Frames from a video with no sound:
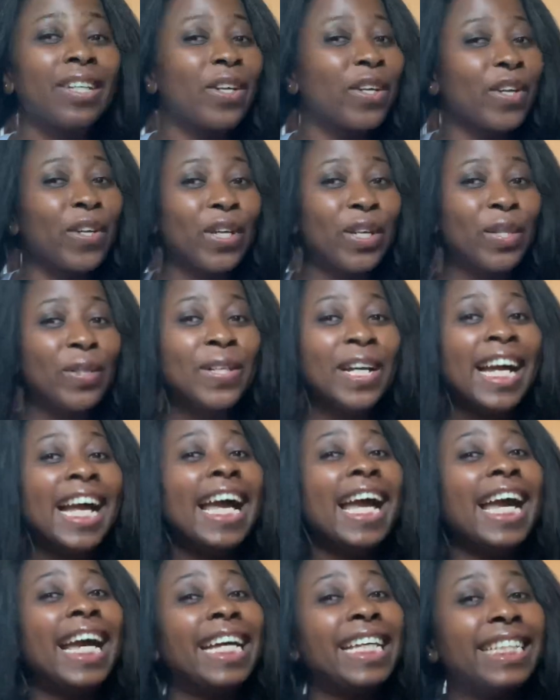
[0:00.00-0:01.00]
girl,
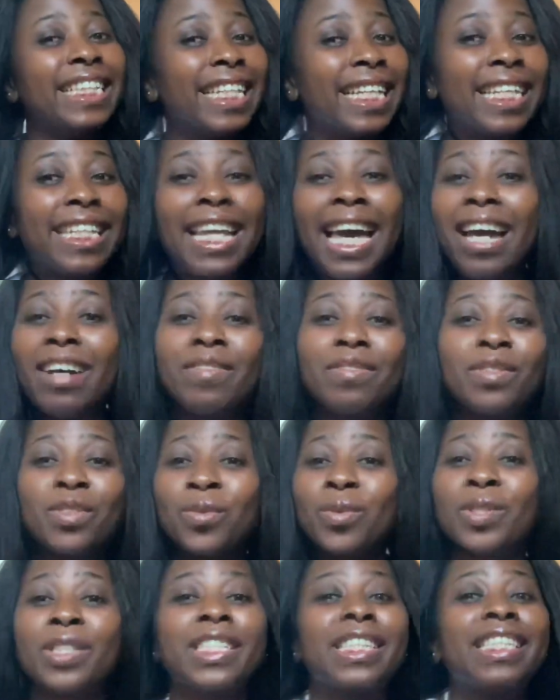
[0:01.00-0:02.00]
and then
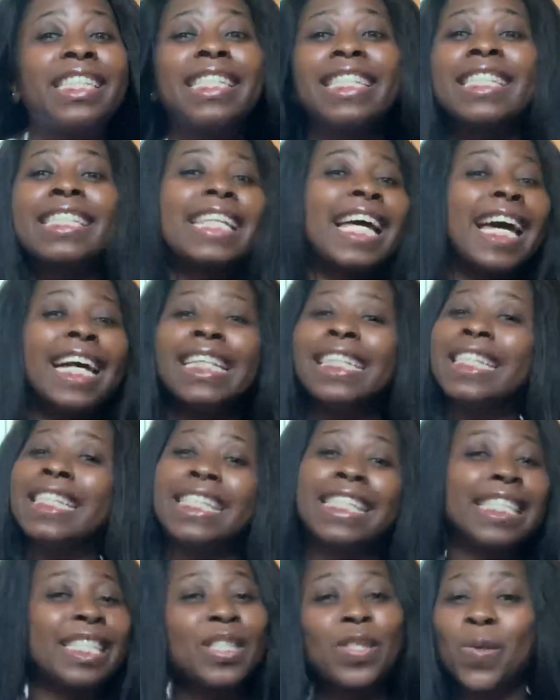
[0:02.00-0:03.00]
afterwards the styling
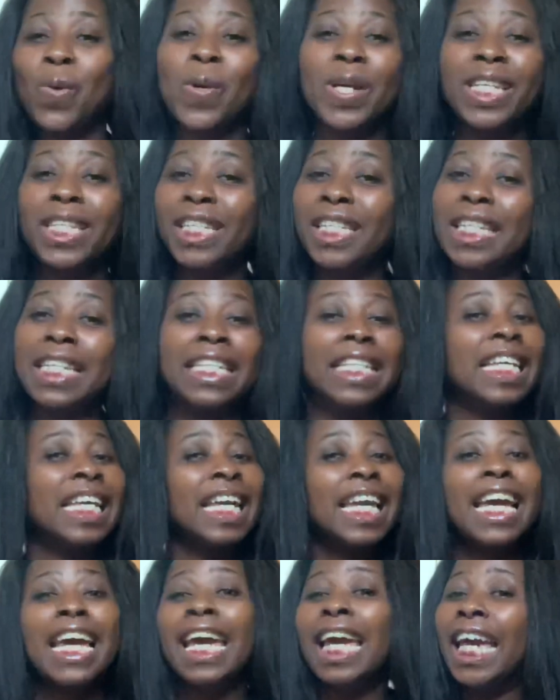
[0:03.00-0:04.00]
situation,
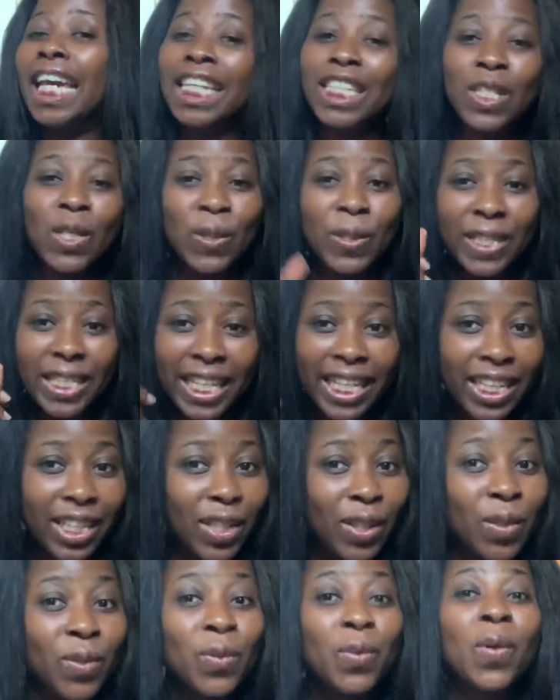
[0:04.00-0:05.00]
it's gonna
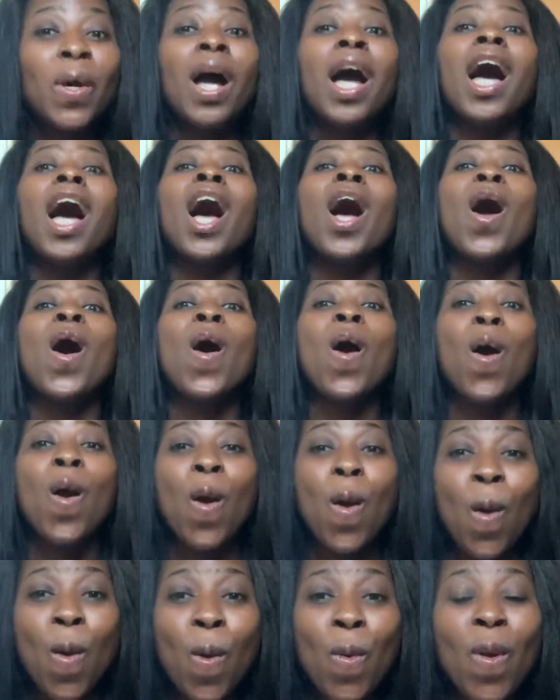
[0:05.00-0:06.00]
take you a
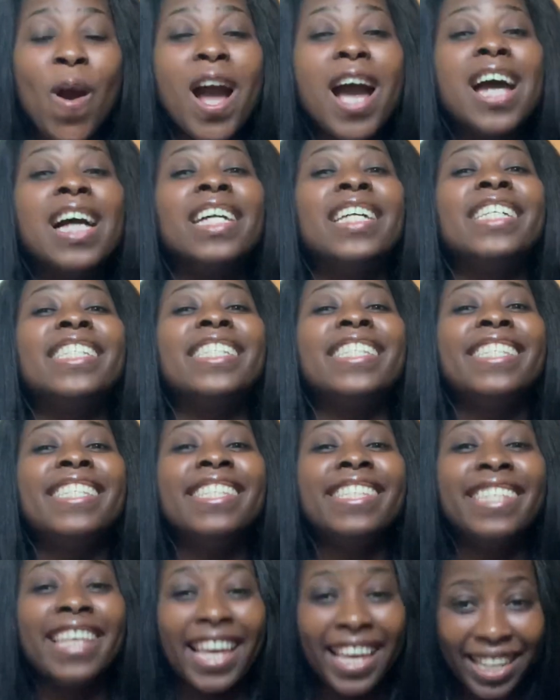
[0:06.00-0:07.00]
whole
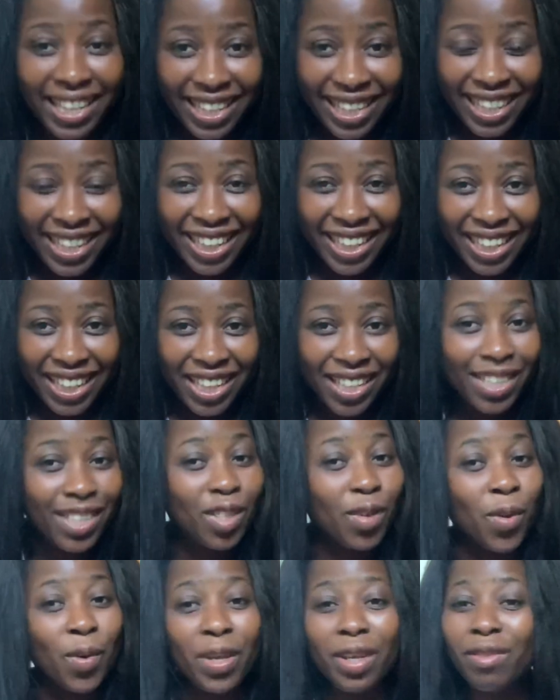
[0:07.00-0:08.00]
day.
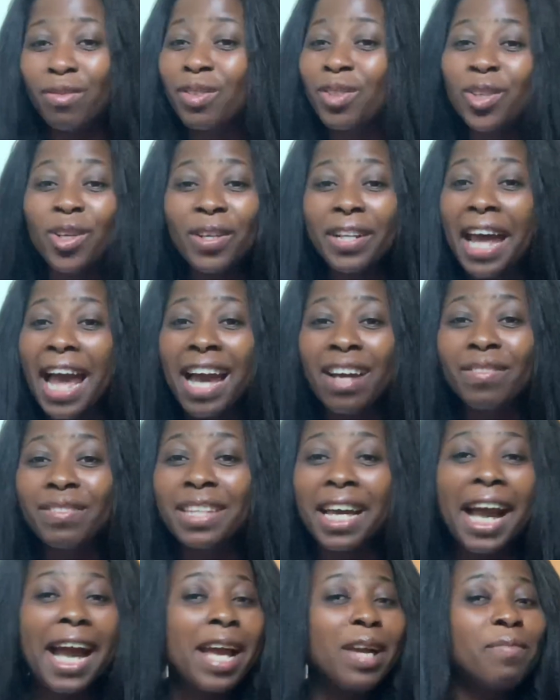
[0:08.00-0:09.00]
So if you don't have
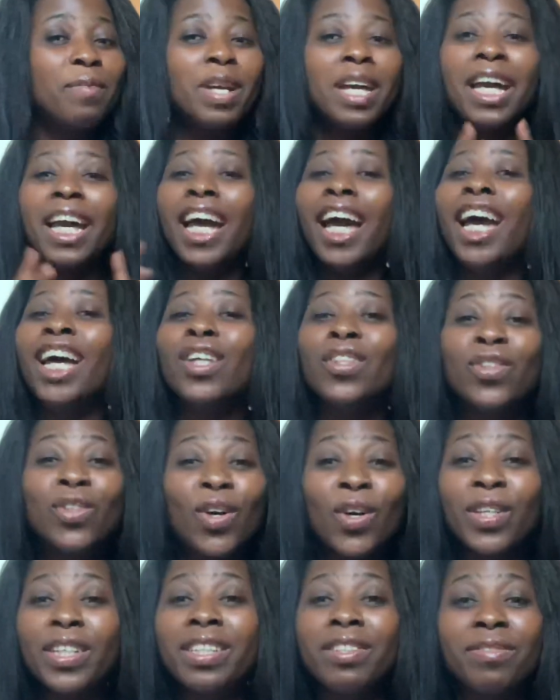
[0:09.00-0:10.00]
time,
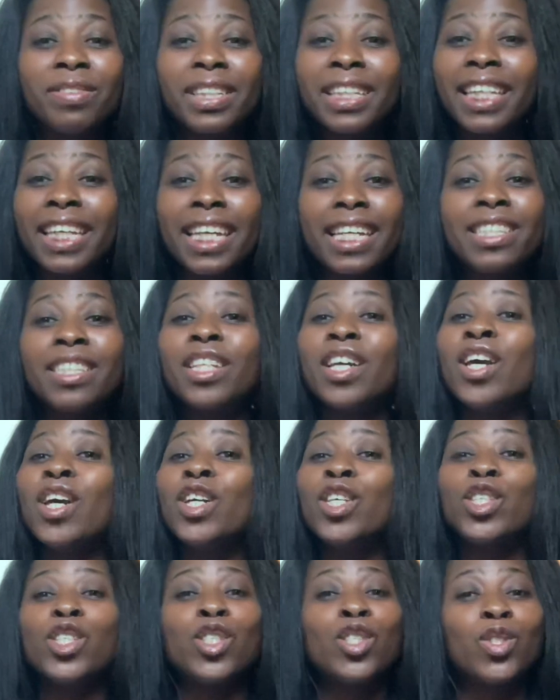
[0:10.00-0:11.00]
don't even get
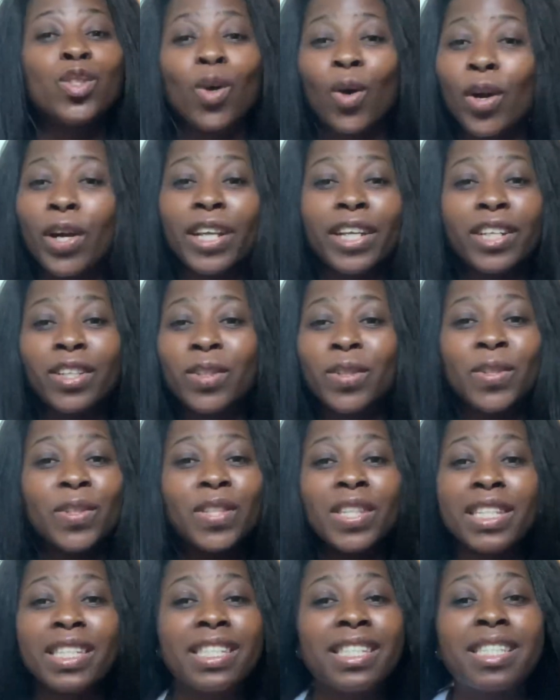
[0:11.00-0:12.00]
started
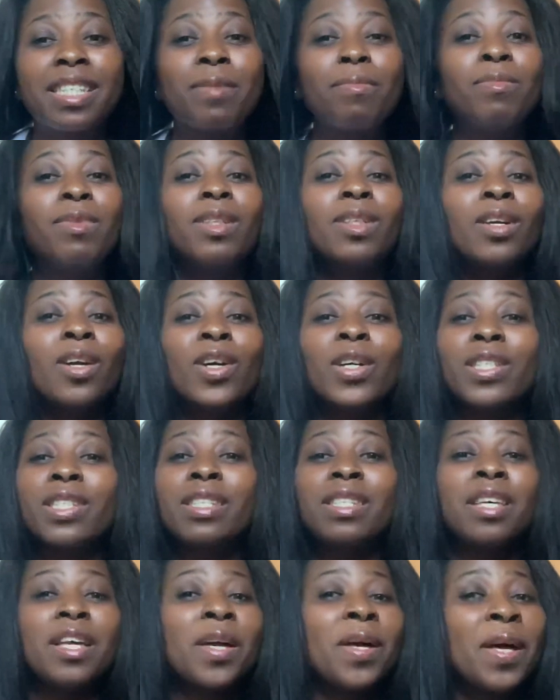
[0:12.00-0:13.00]
on this thing,
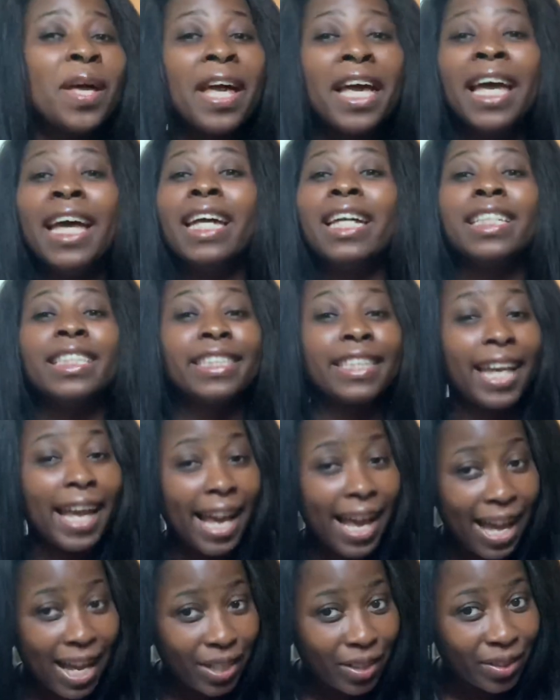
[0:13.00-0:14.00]
because
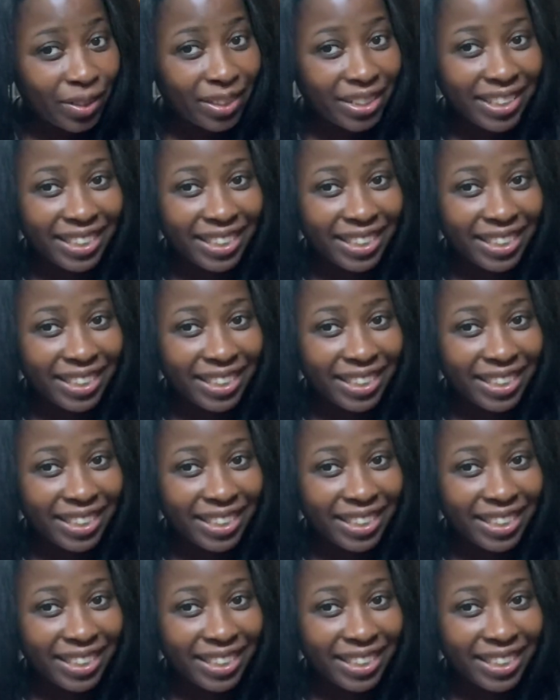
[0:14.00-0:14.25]
ciao,